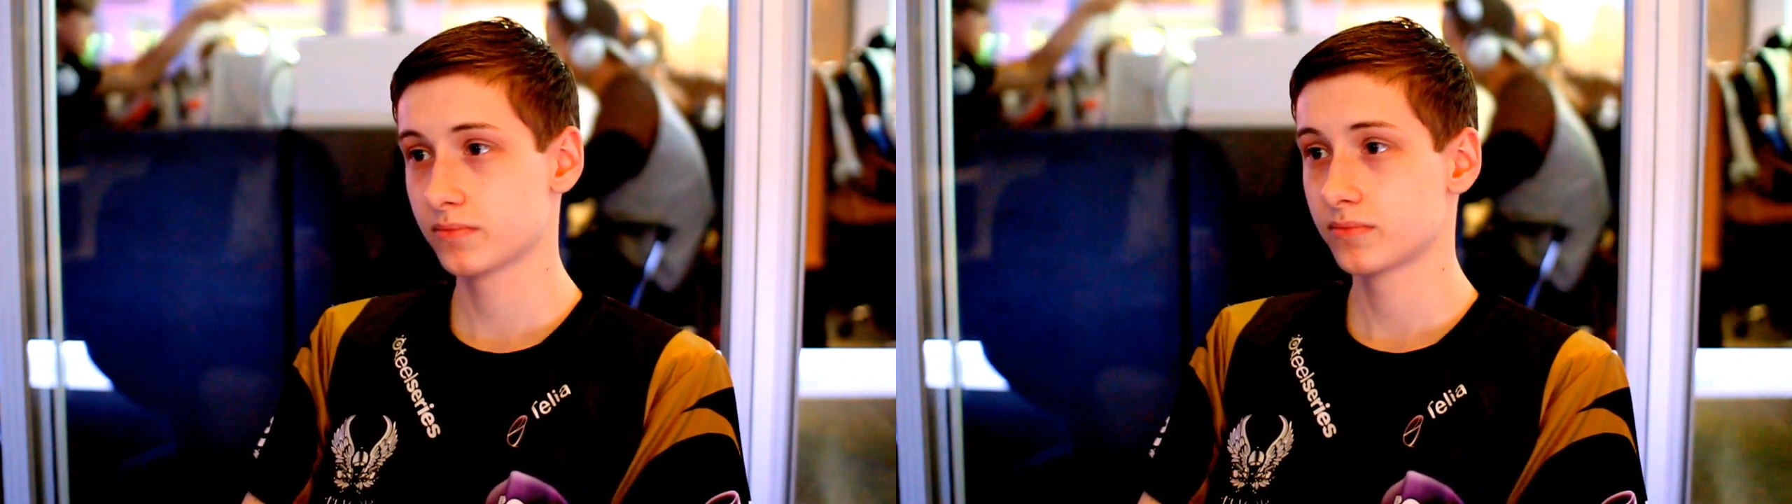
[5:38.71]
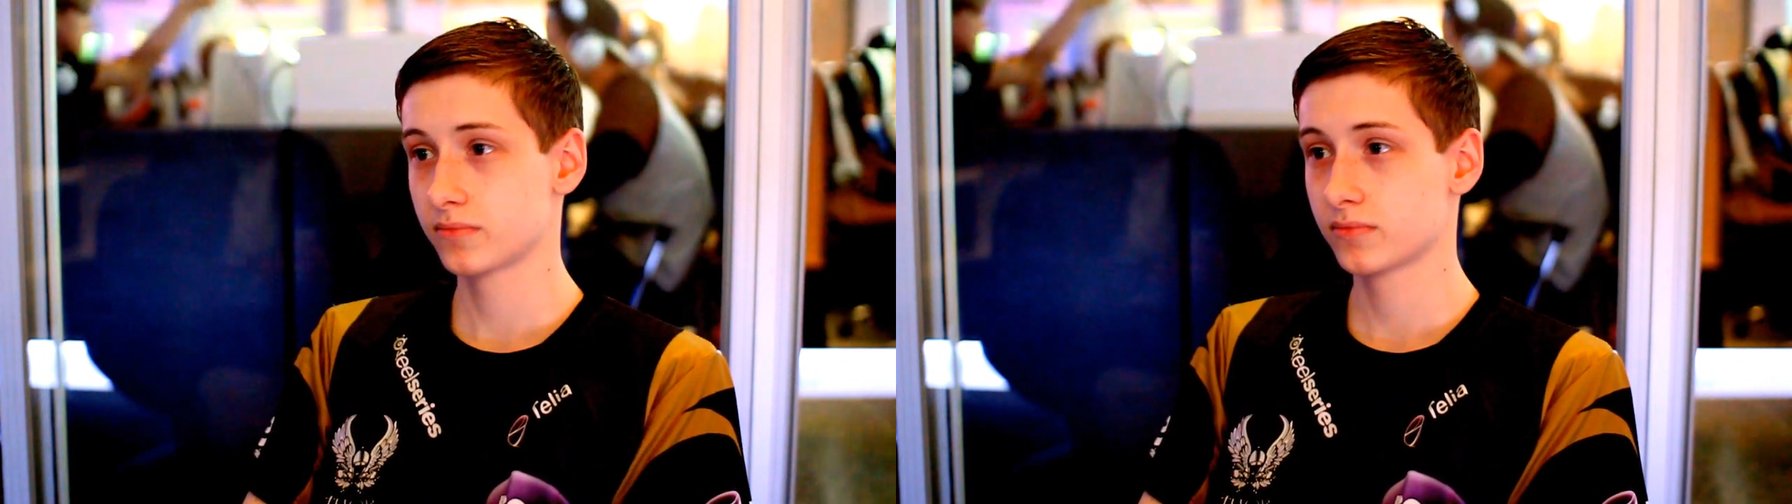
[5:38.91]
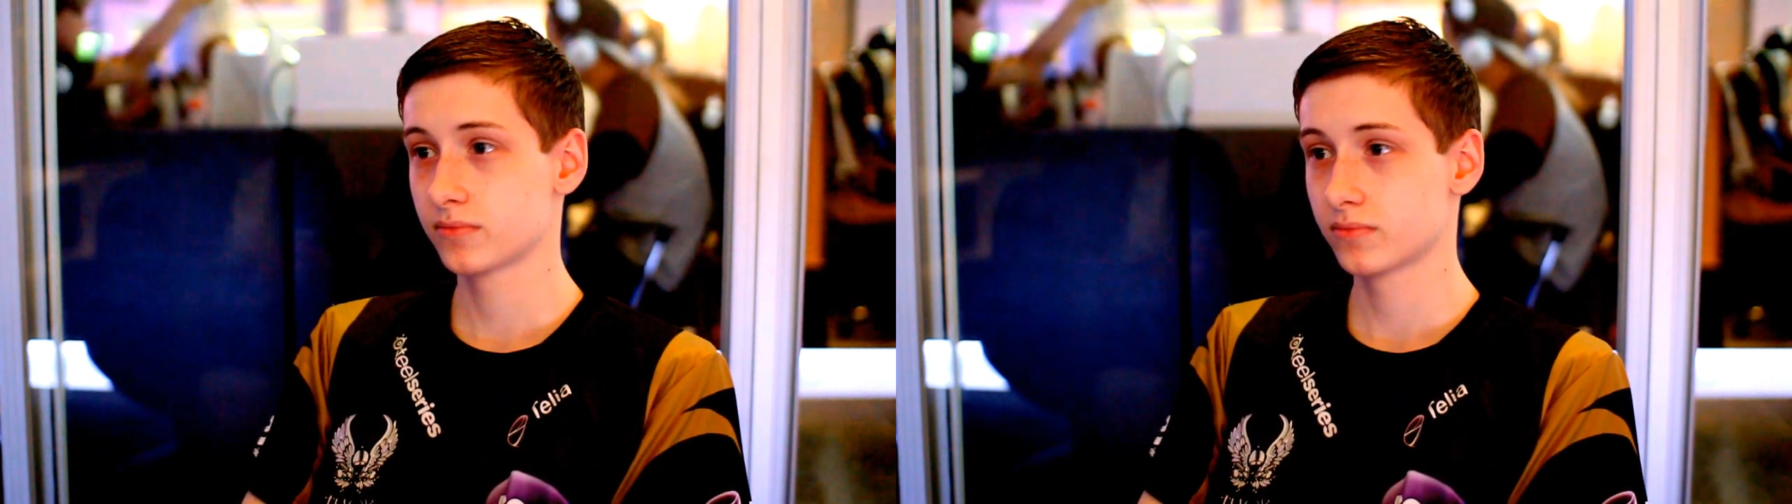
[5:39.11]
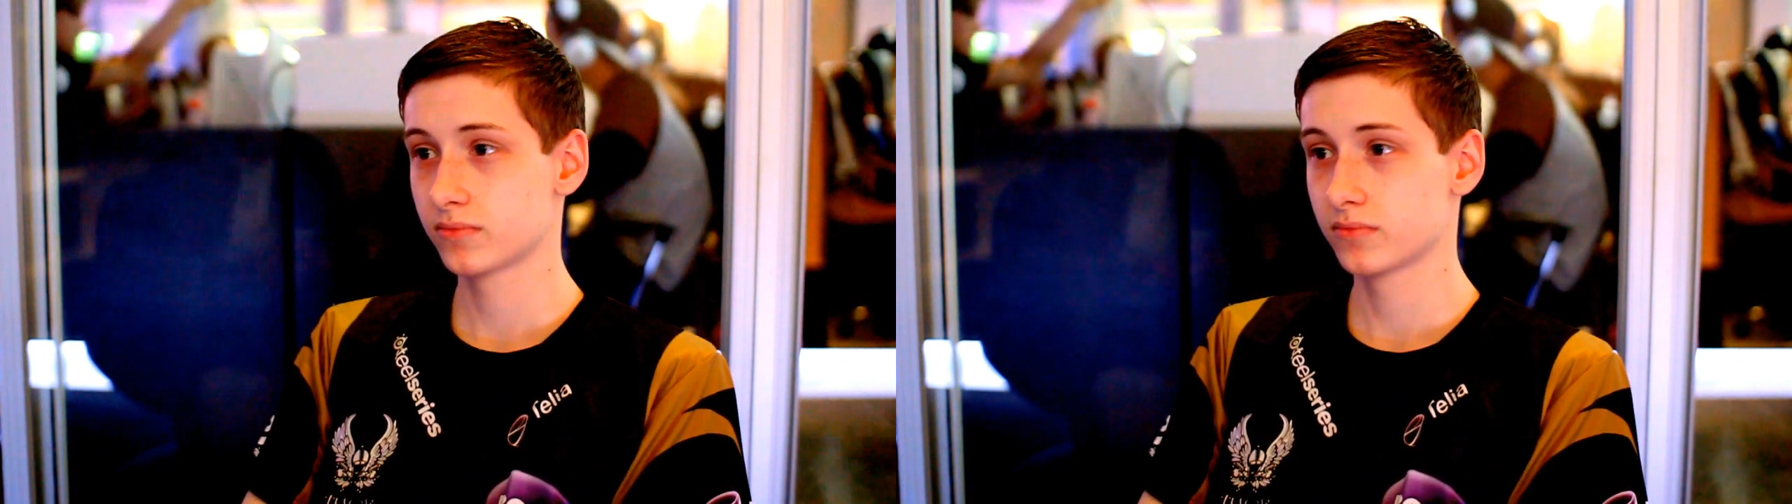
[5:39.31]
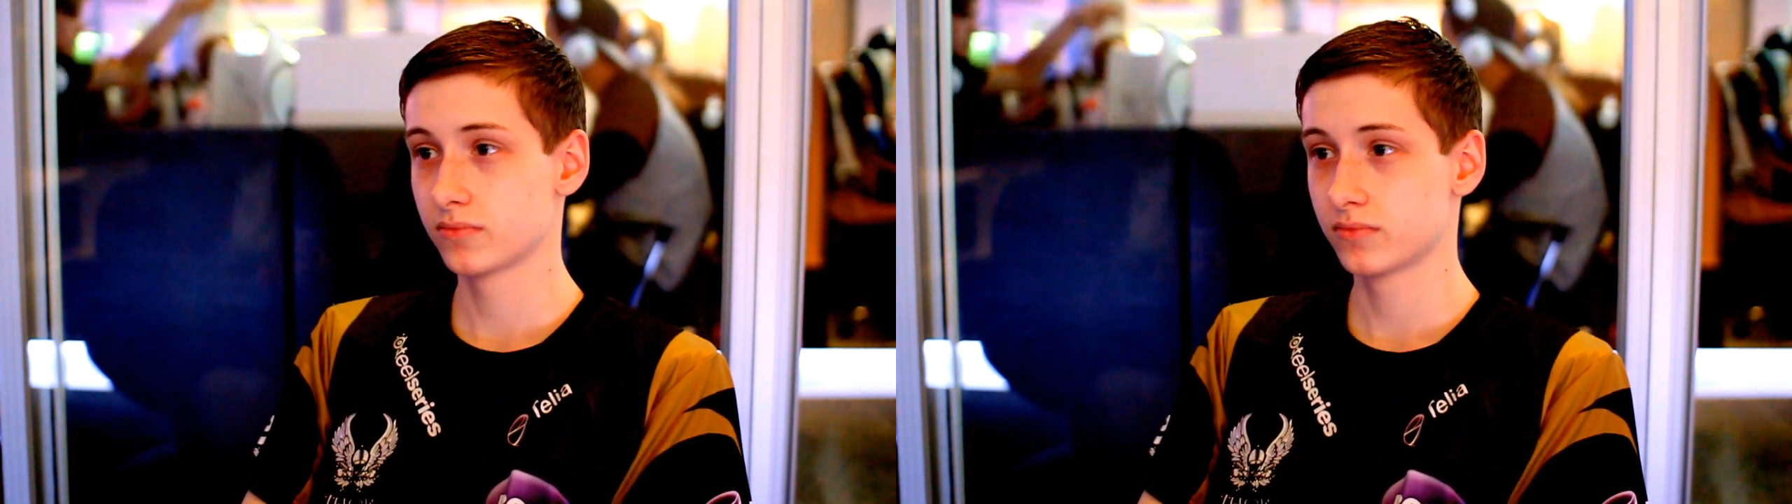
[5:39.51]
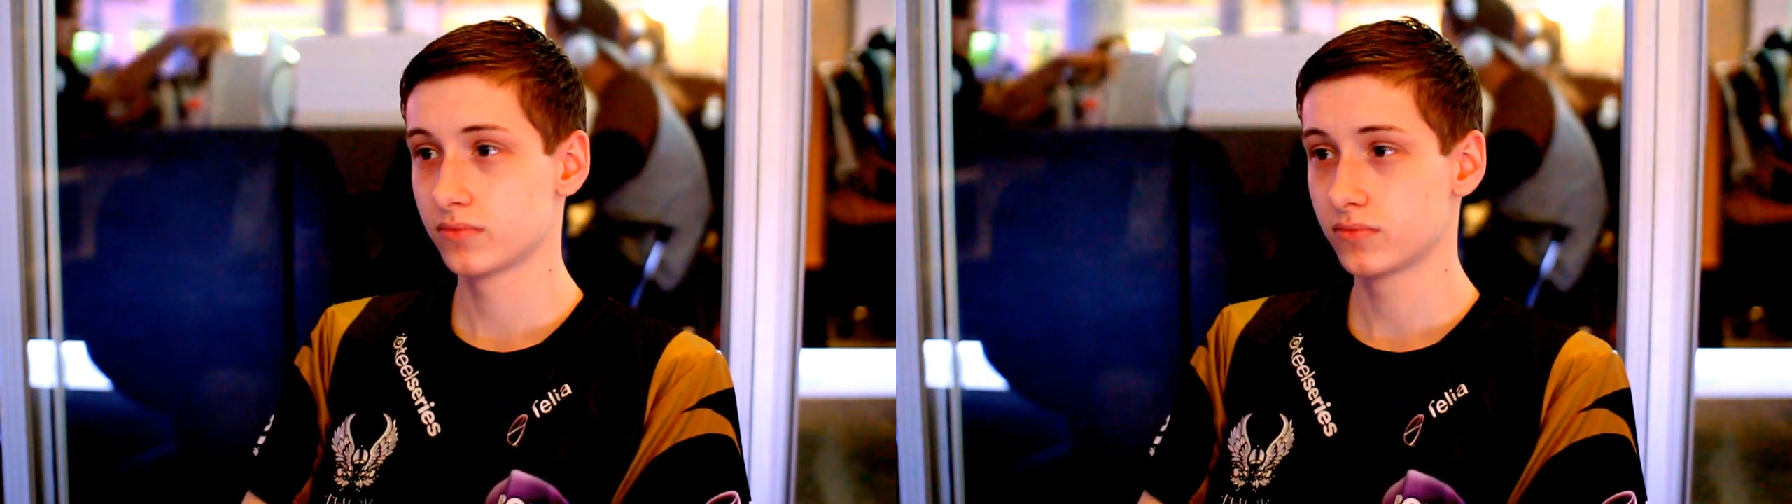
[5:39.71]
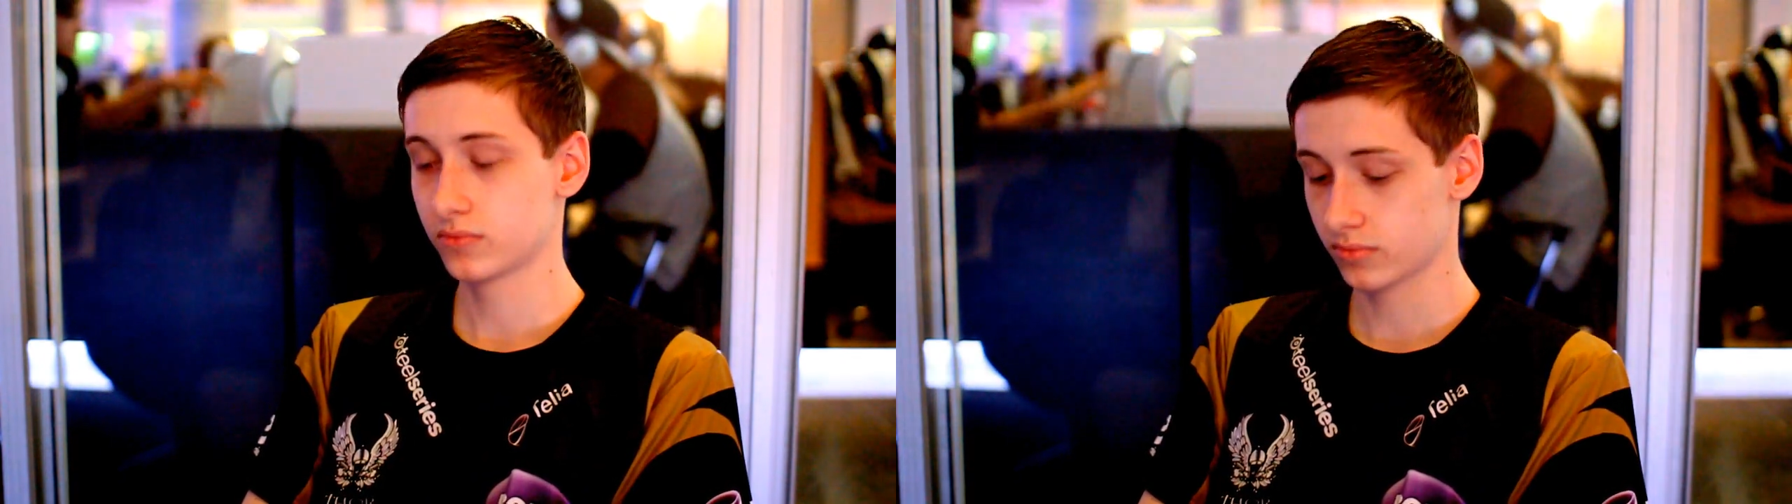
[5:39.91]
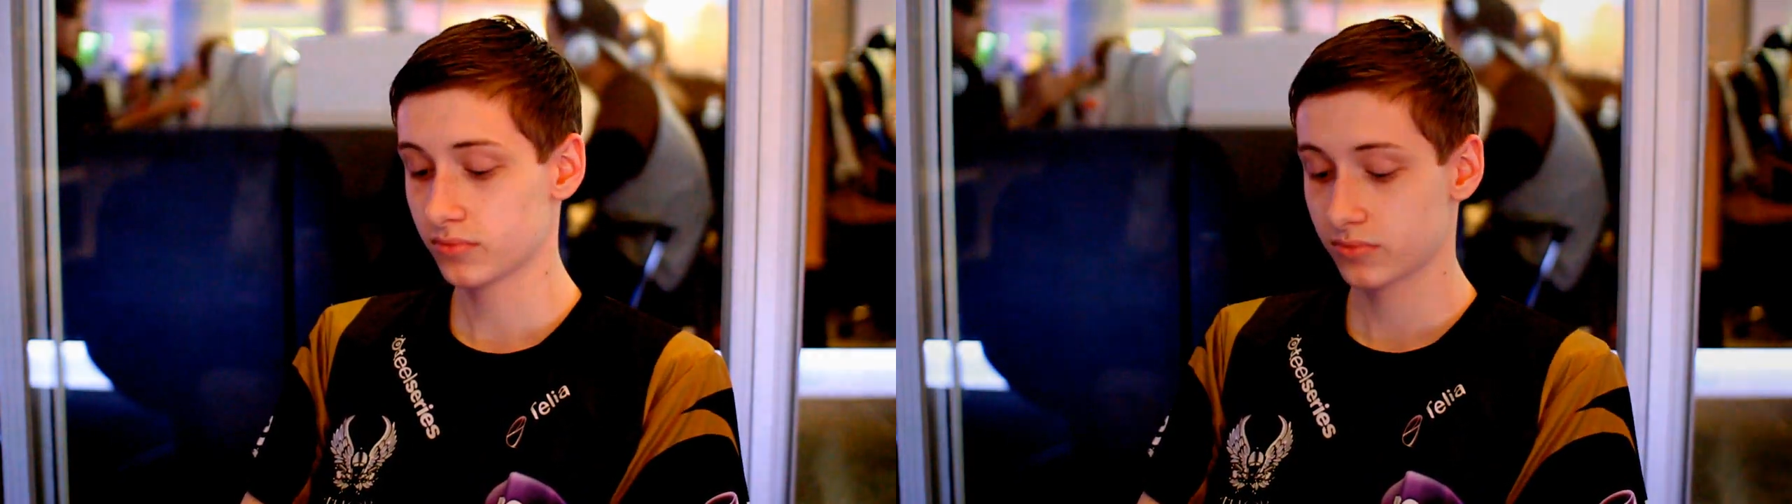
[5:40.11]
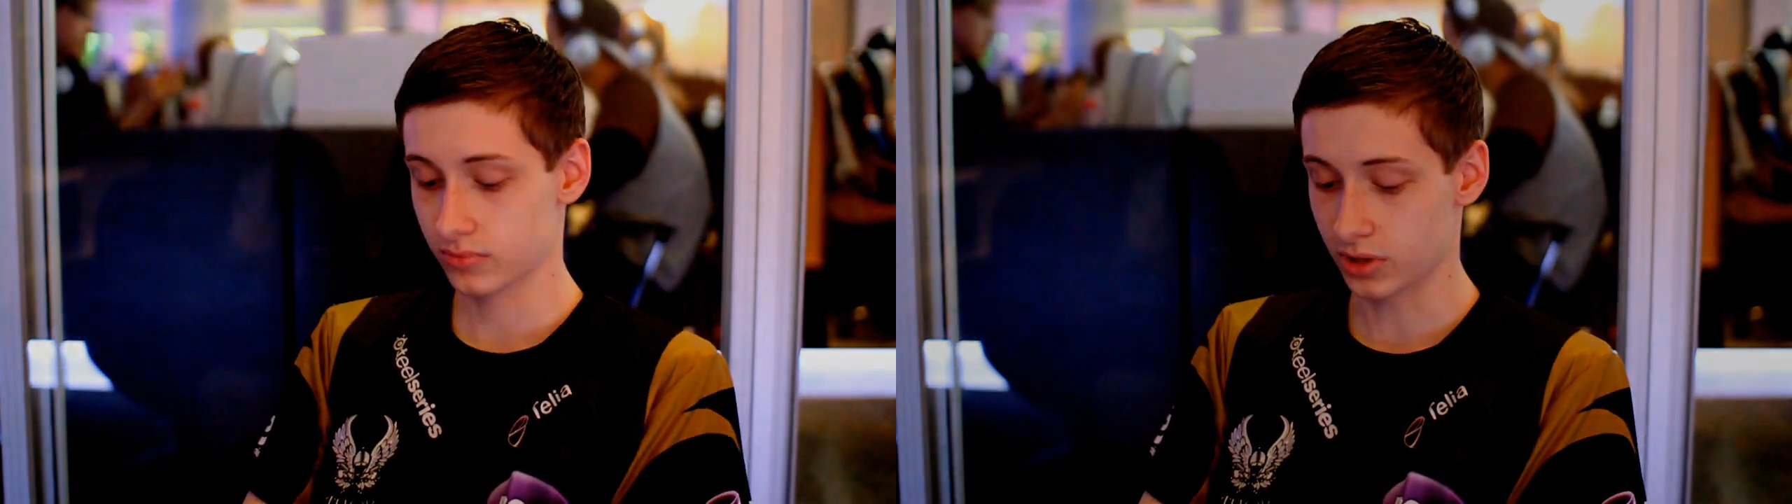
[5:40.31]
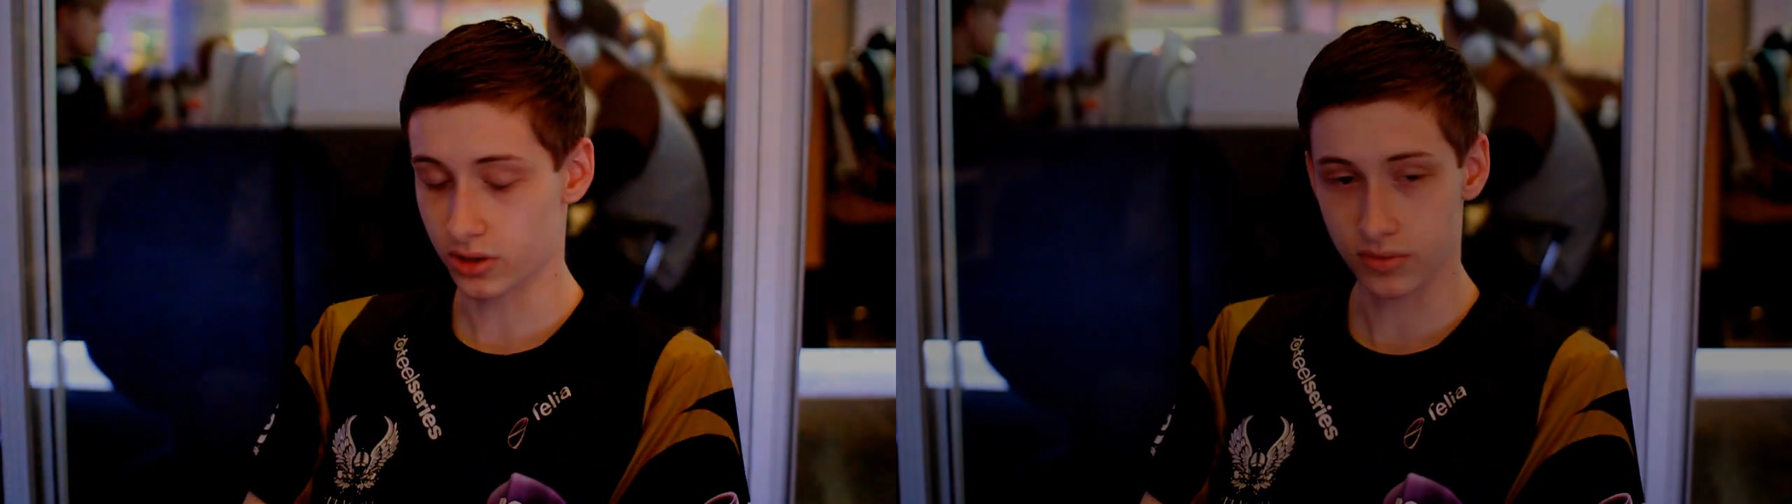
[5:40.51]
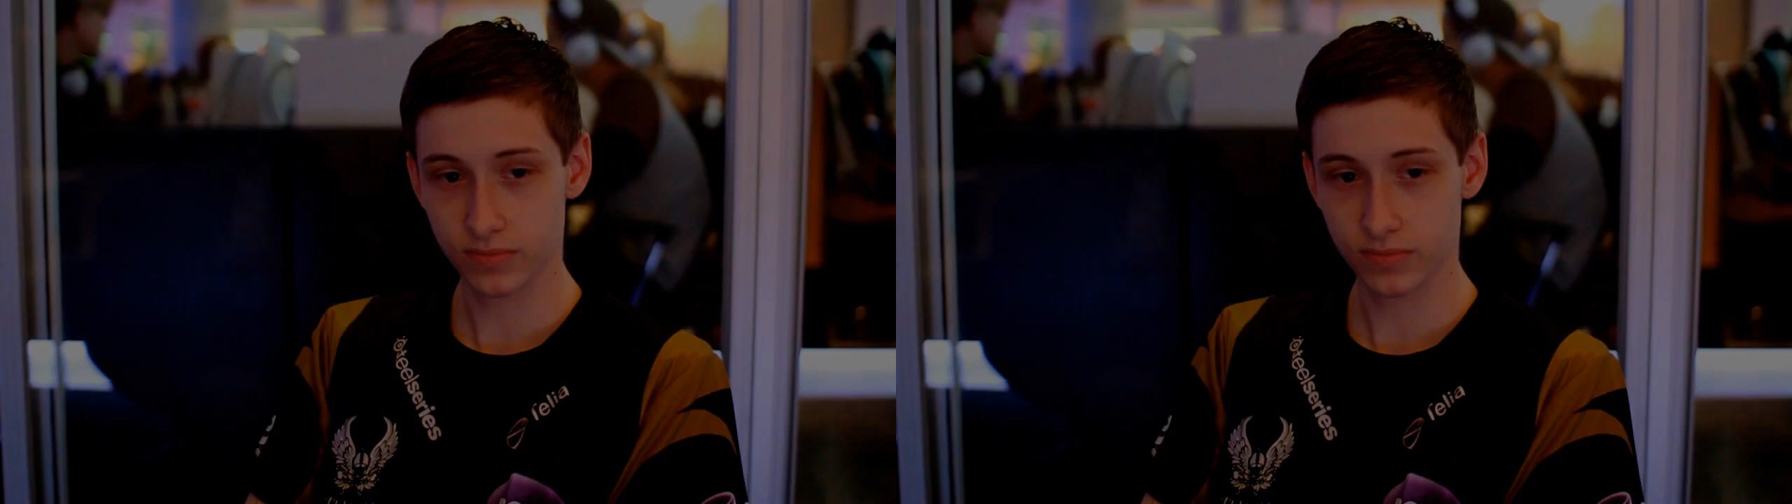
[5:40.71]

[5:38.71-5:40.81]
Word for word: Okay, thank you. Thank